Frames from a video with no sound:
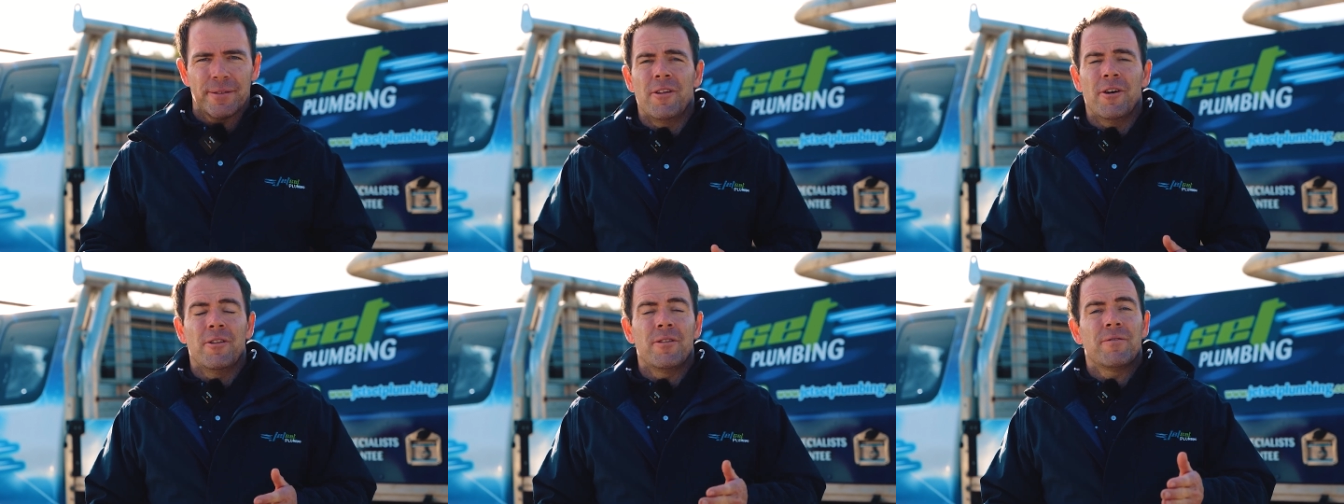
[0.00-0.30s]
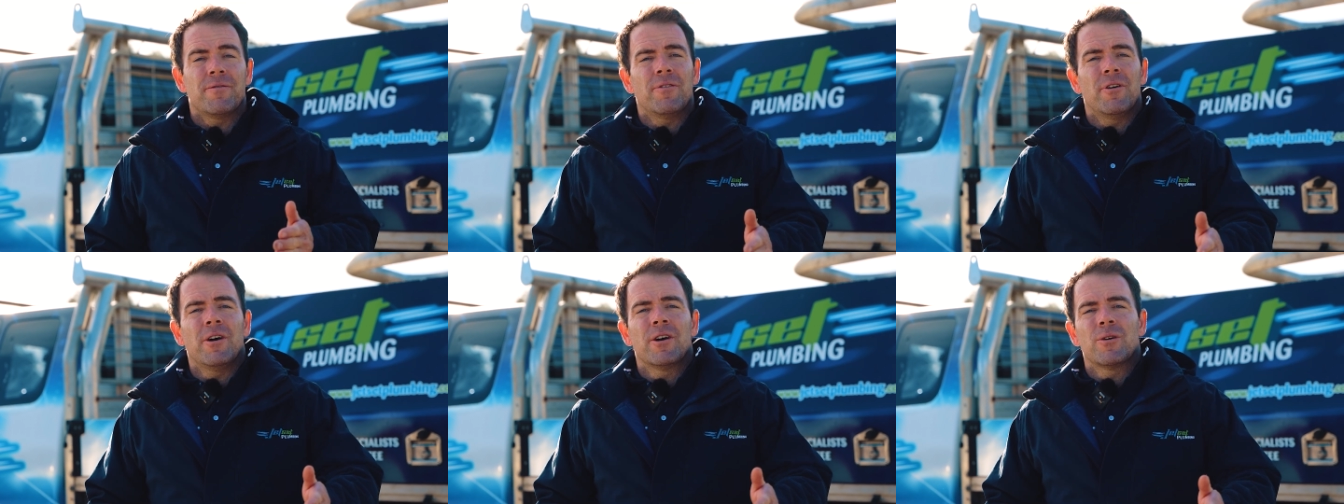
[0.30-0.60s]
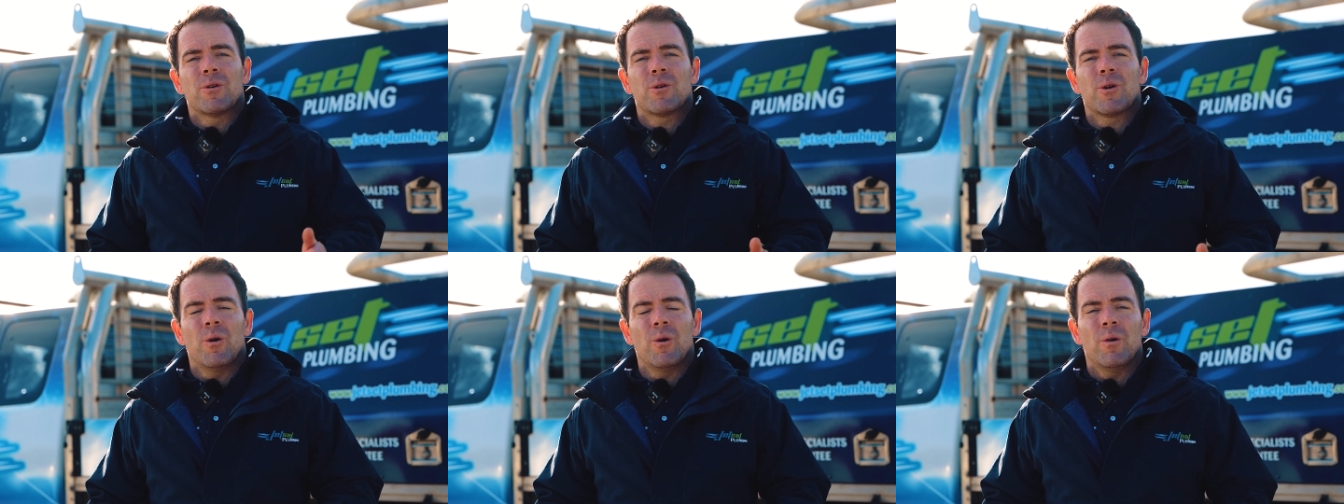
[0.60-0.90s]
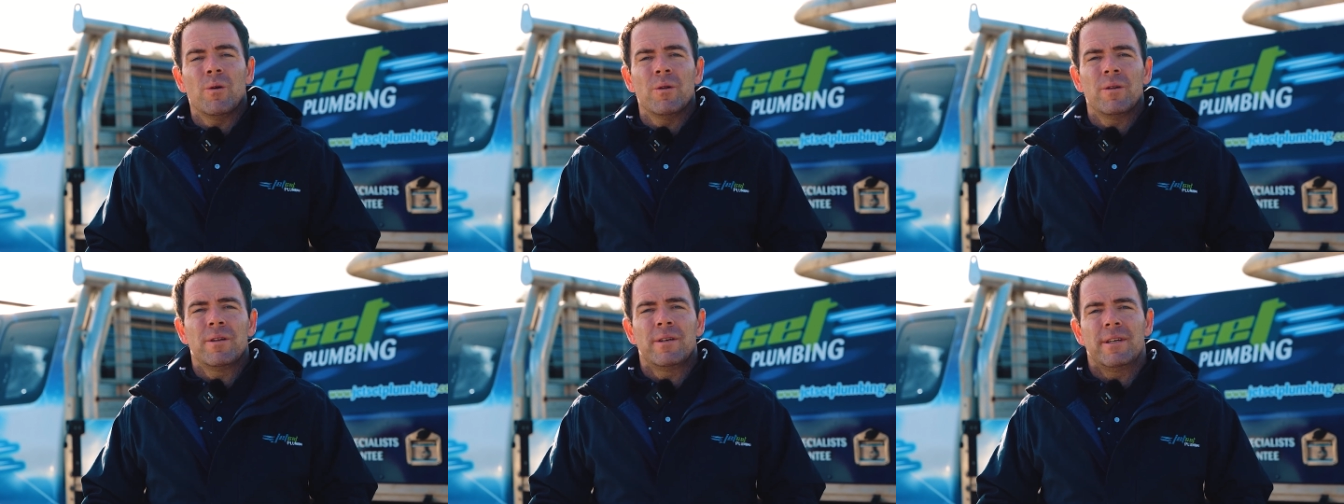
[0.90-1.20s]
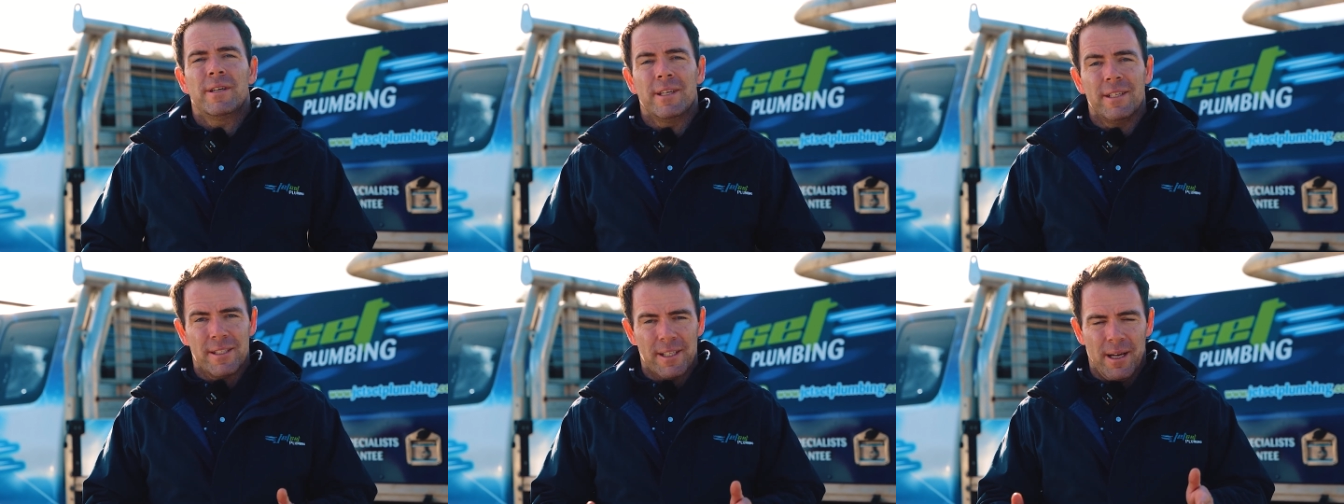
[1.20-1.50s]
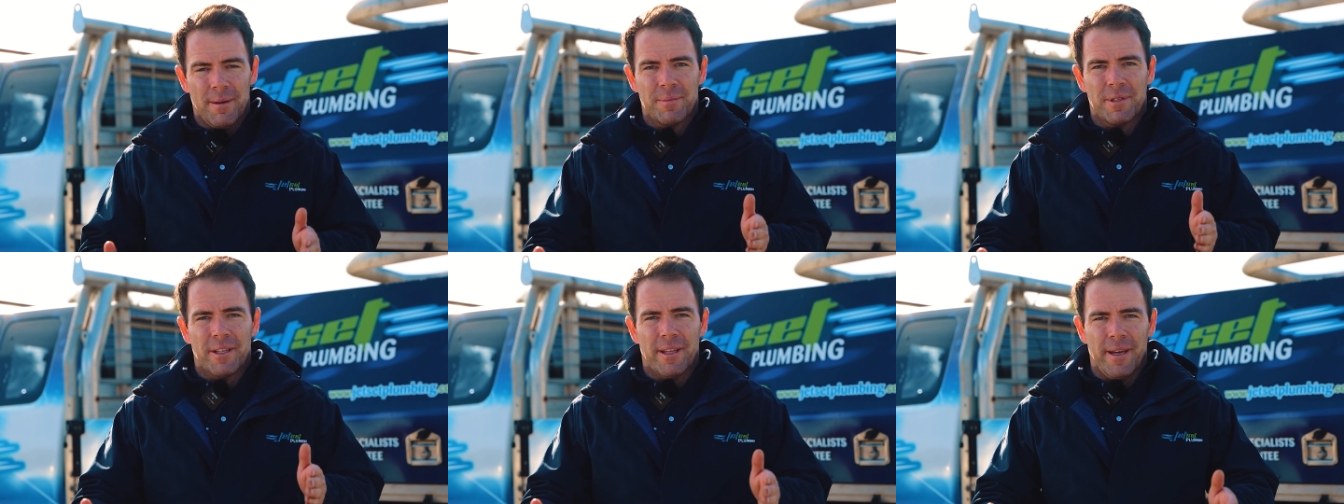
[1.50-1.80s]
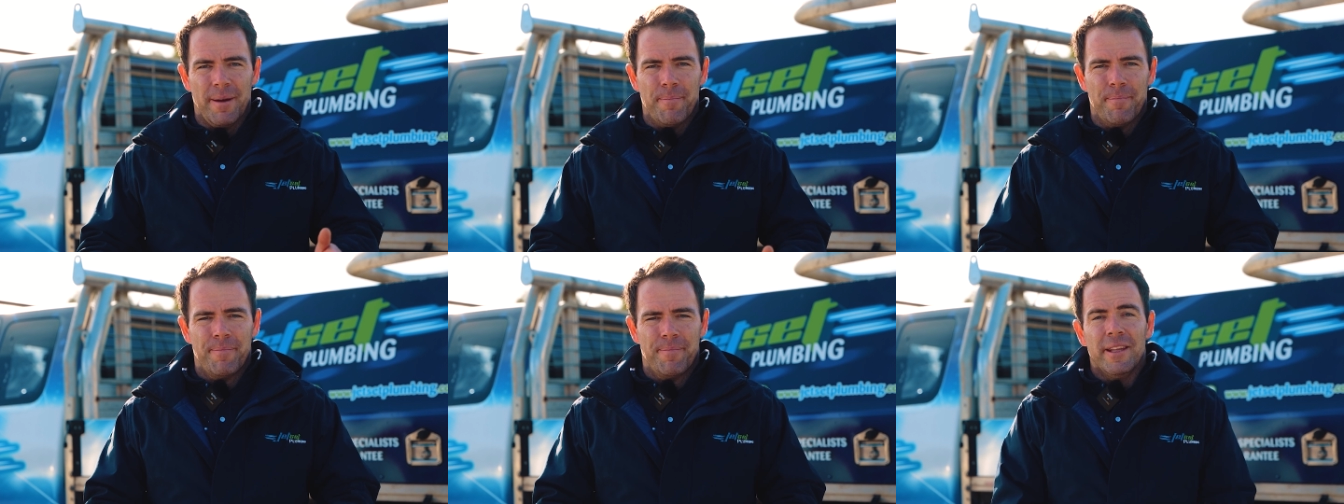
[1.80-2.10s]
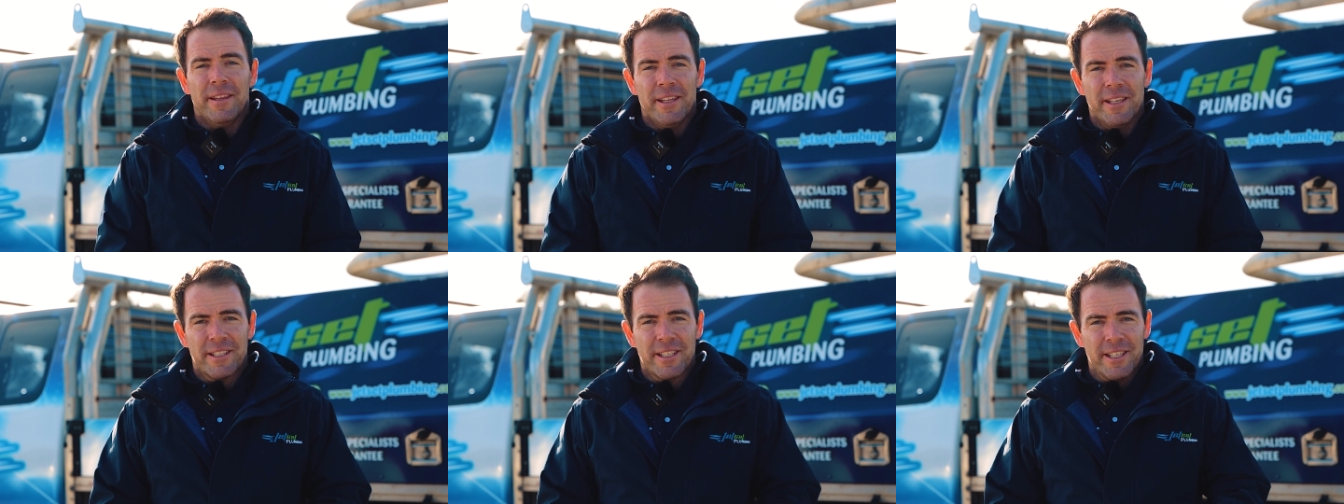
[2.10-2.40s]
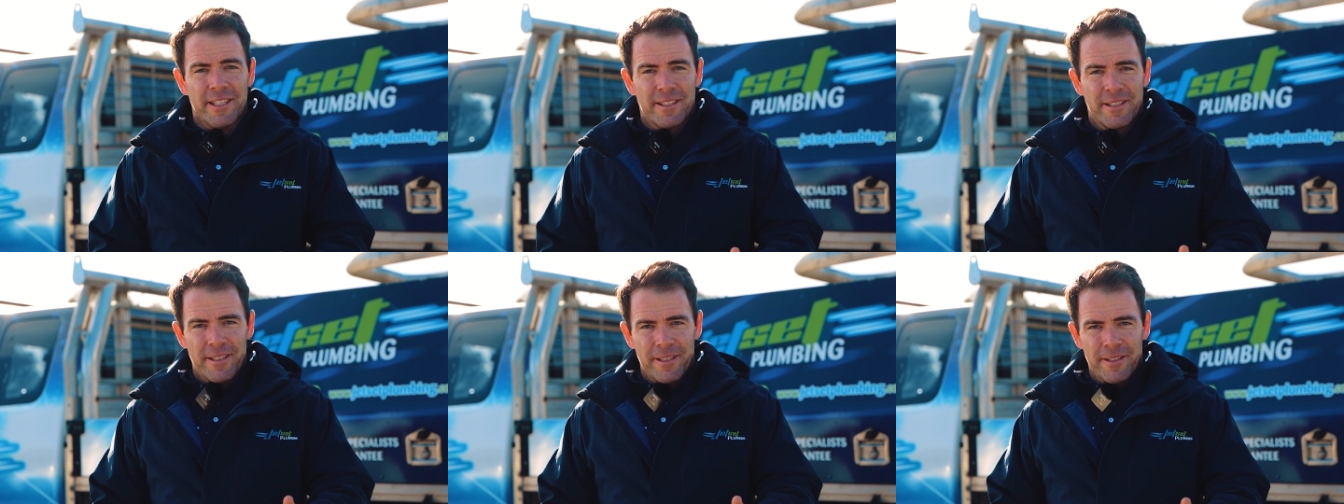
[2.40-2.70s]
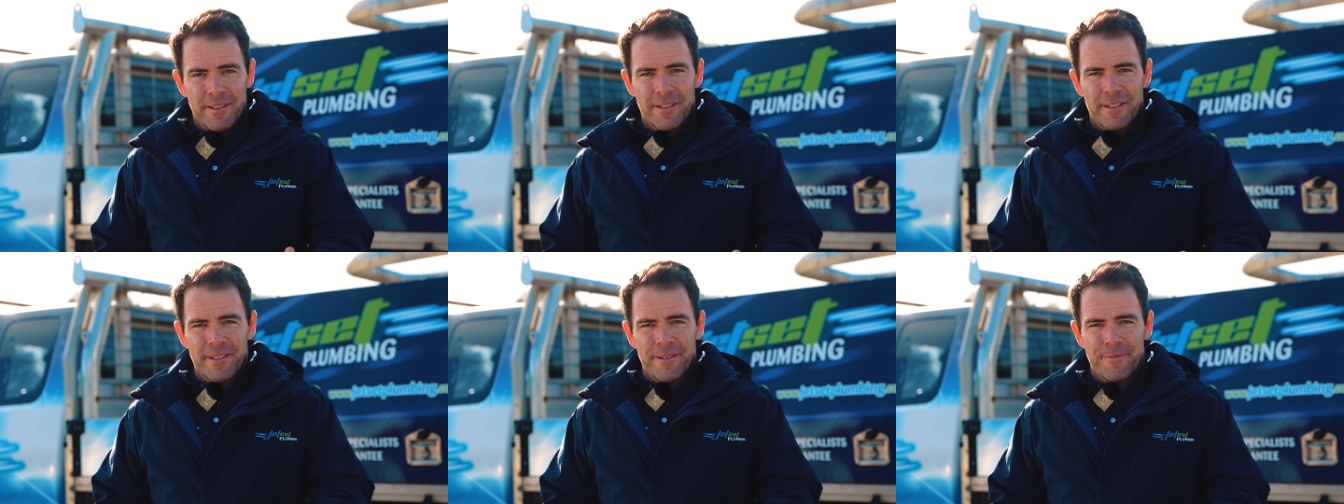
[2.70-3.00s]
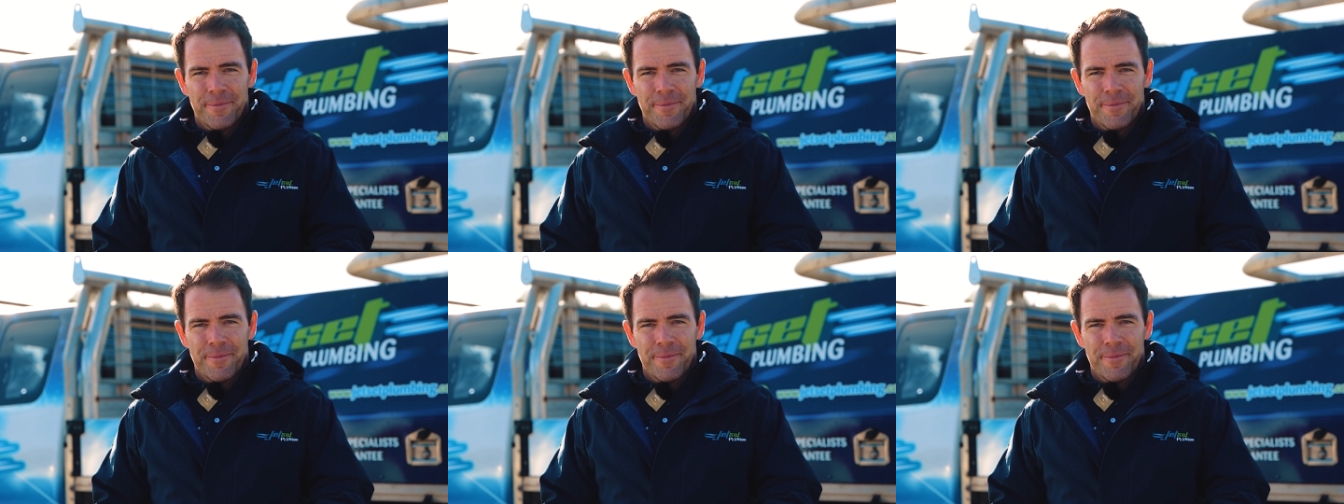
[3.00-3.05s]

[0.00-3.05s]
though the final call is up to them. In this instance,